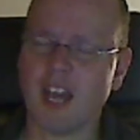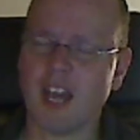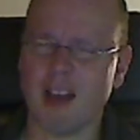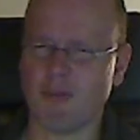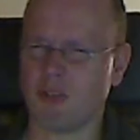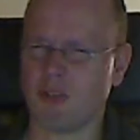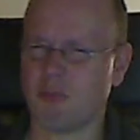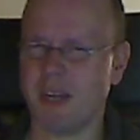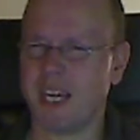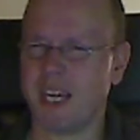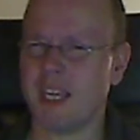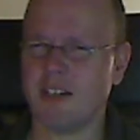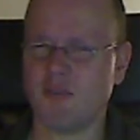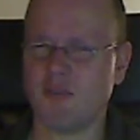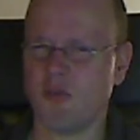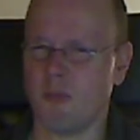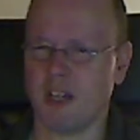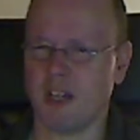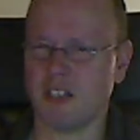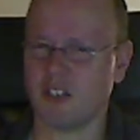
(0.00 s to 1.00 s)
I was big
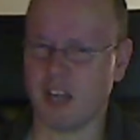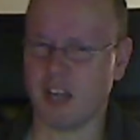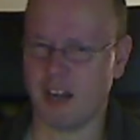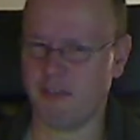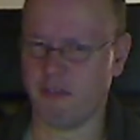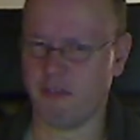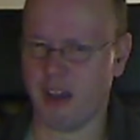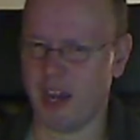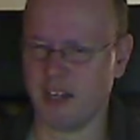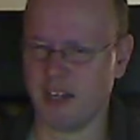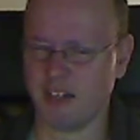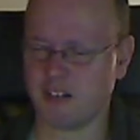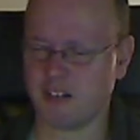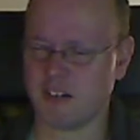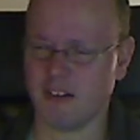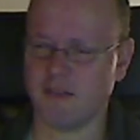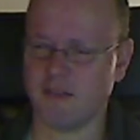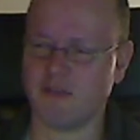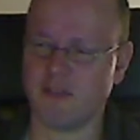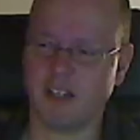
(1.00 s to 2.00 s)
into my sci-fi and
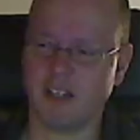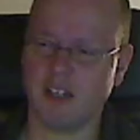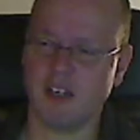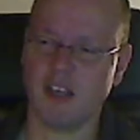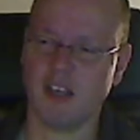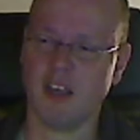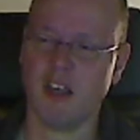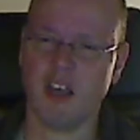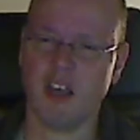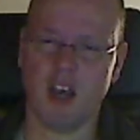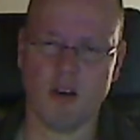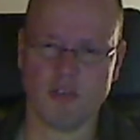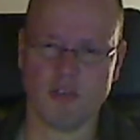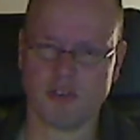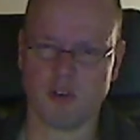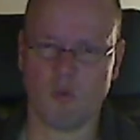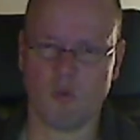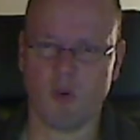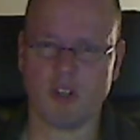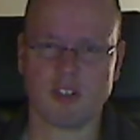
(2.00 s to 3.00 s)
stuff, and
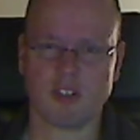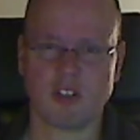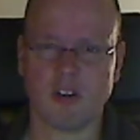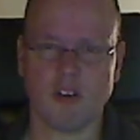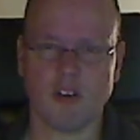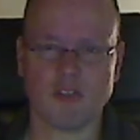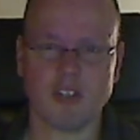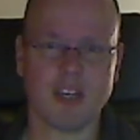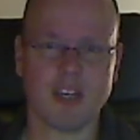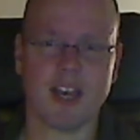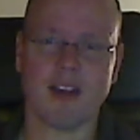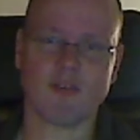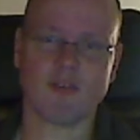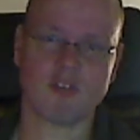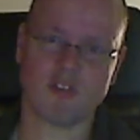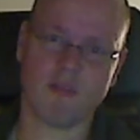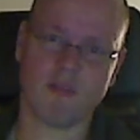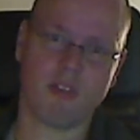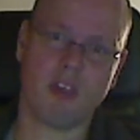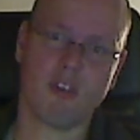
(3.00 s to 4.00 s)
also watched Close
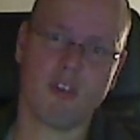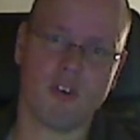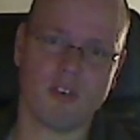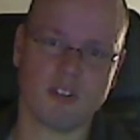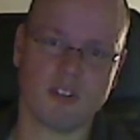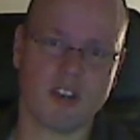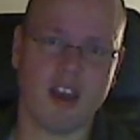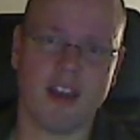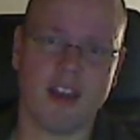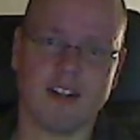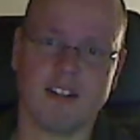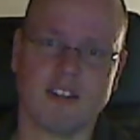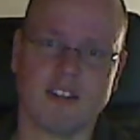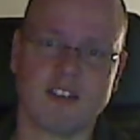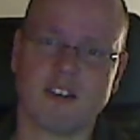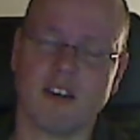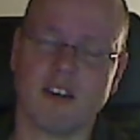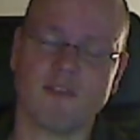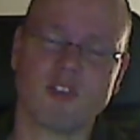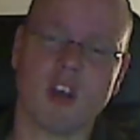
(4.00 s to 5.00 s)
Encounters of the Third Kind and
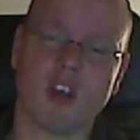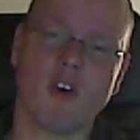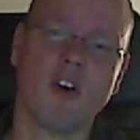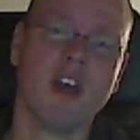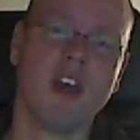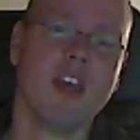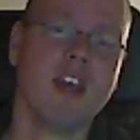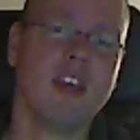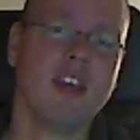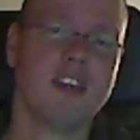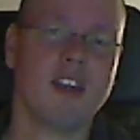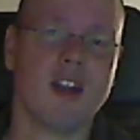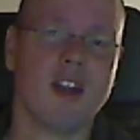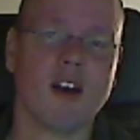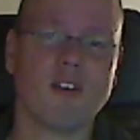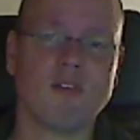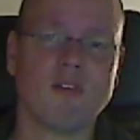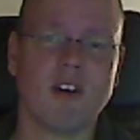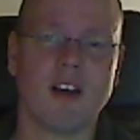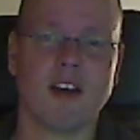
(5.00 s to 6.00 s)
stuff. So,
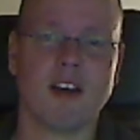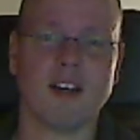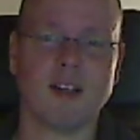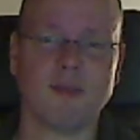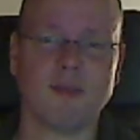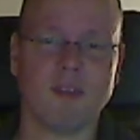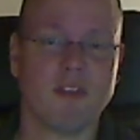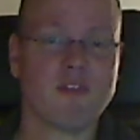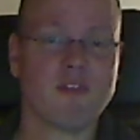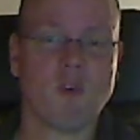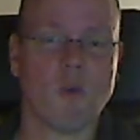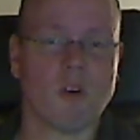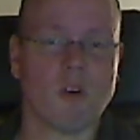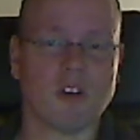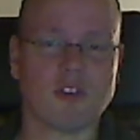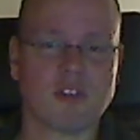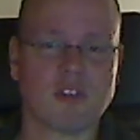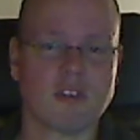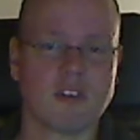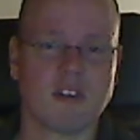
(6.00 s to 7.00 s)
of
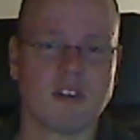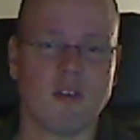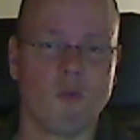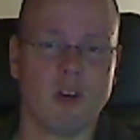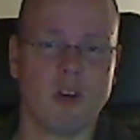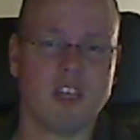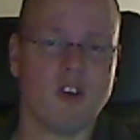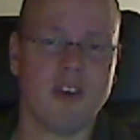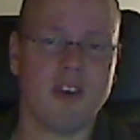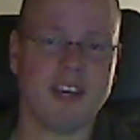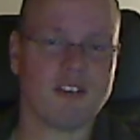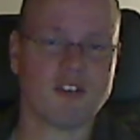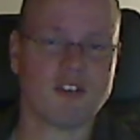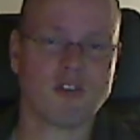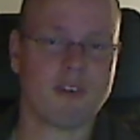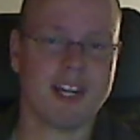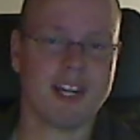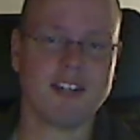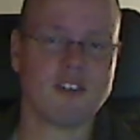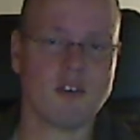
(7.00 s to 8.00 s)
course, when you hear
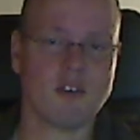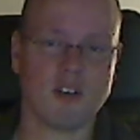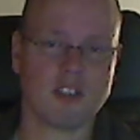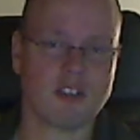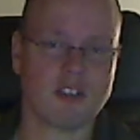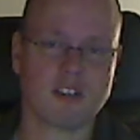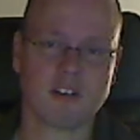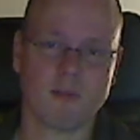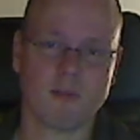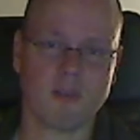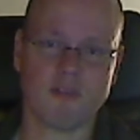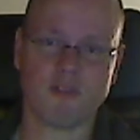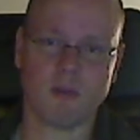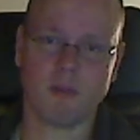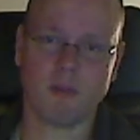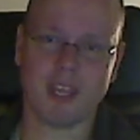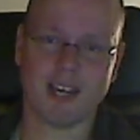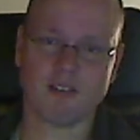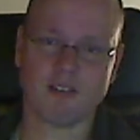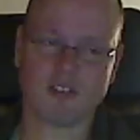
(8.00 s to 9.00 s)
strange noises coming from
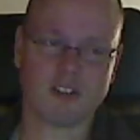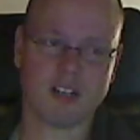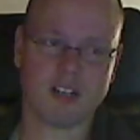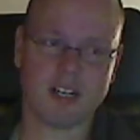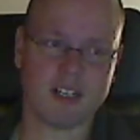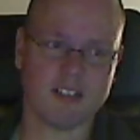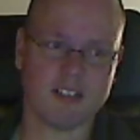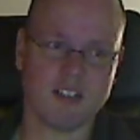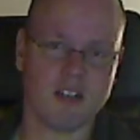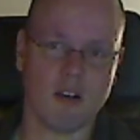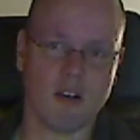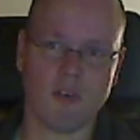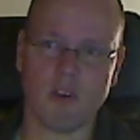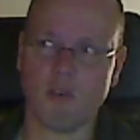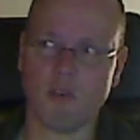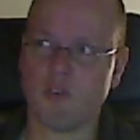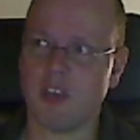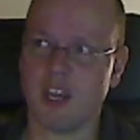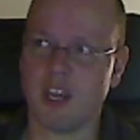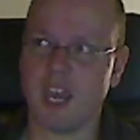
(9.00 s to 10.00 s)
downstairs,
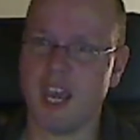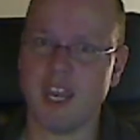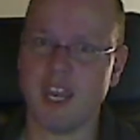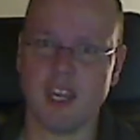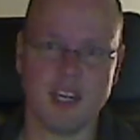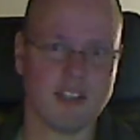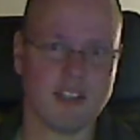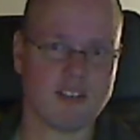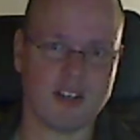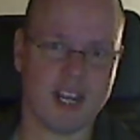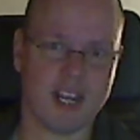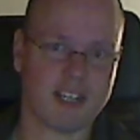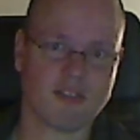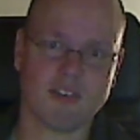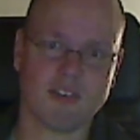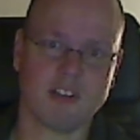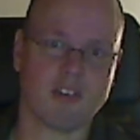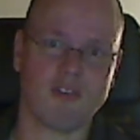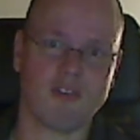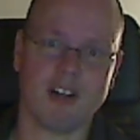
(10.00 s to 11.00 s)
you think, hey, it's an
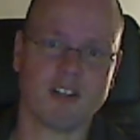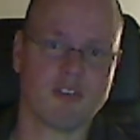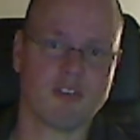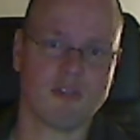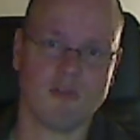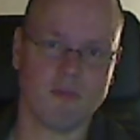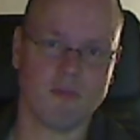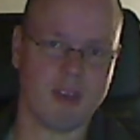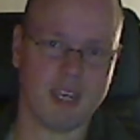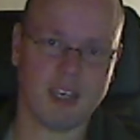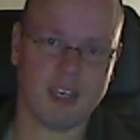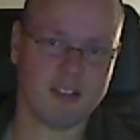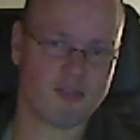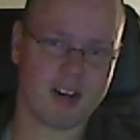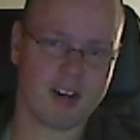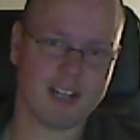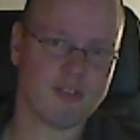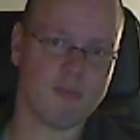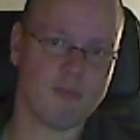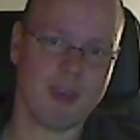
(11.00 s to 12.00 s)
extraterrestrial
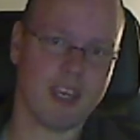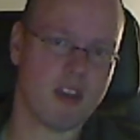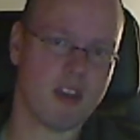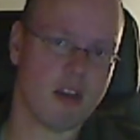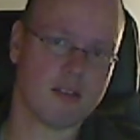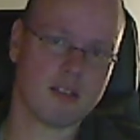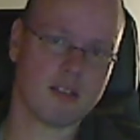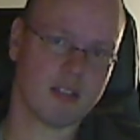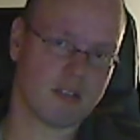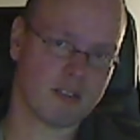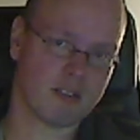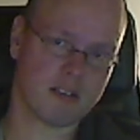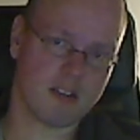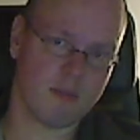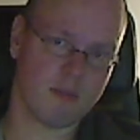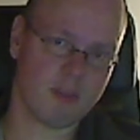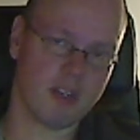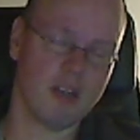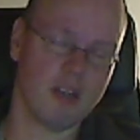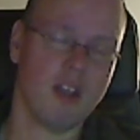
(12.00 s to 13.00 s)
trying to make contact or
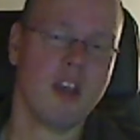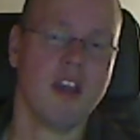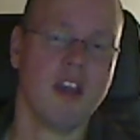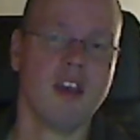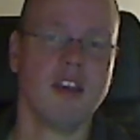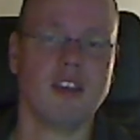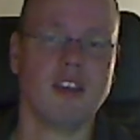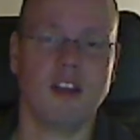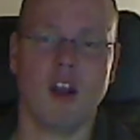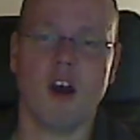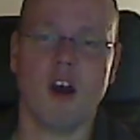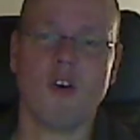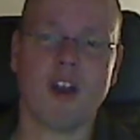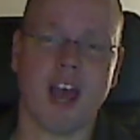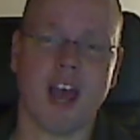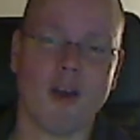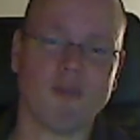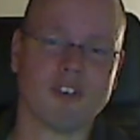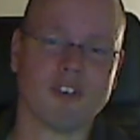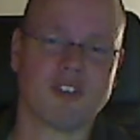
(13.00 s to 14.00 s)
something, and
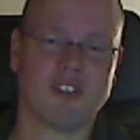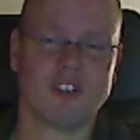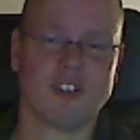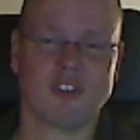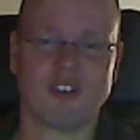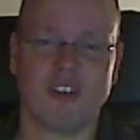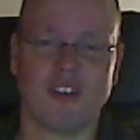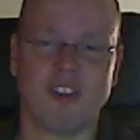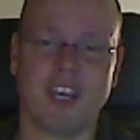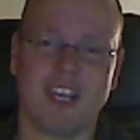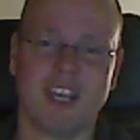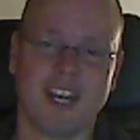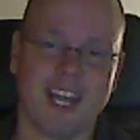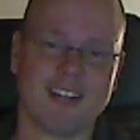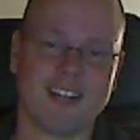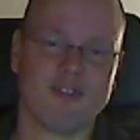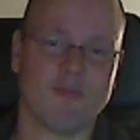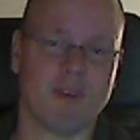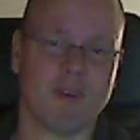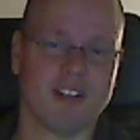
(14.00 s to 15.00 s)
I was just thinking
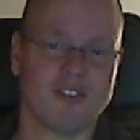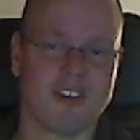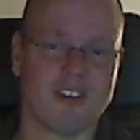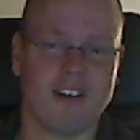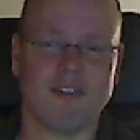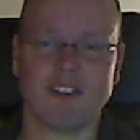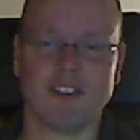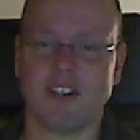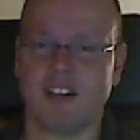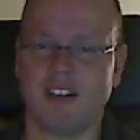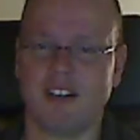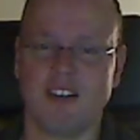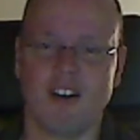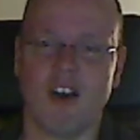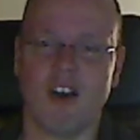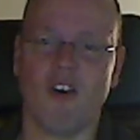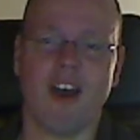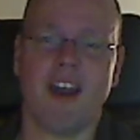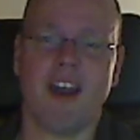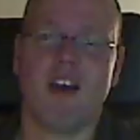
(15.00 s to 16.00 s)
that to myself,
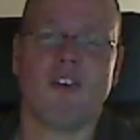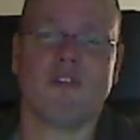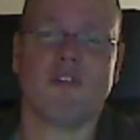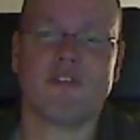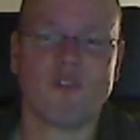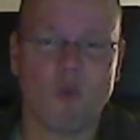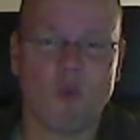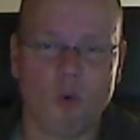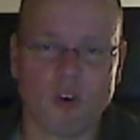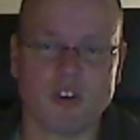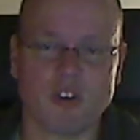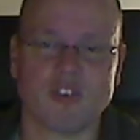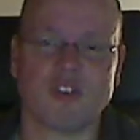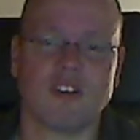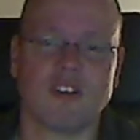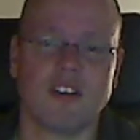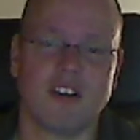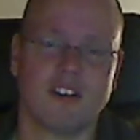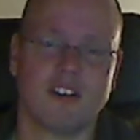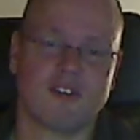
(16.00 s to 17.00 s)
and of
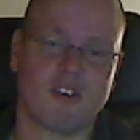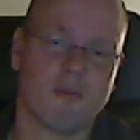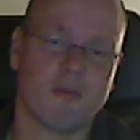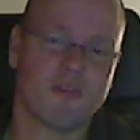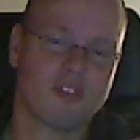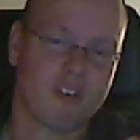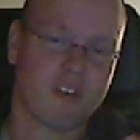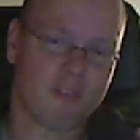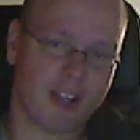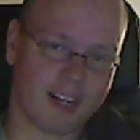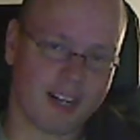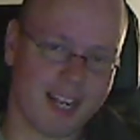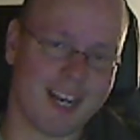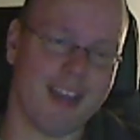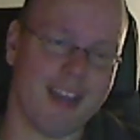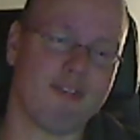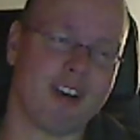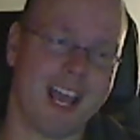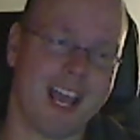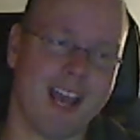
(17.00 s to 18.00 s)
course, stuff like that
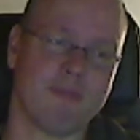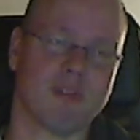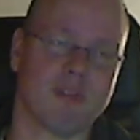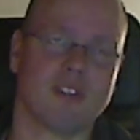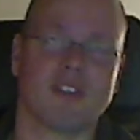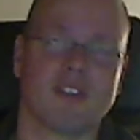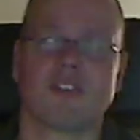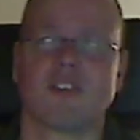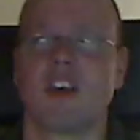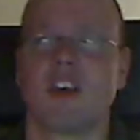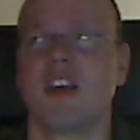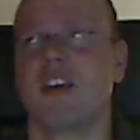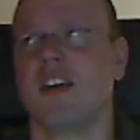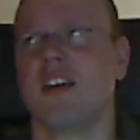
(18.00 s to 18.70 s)
never happens.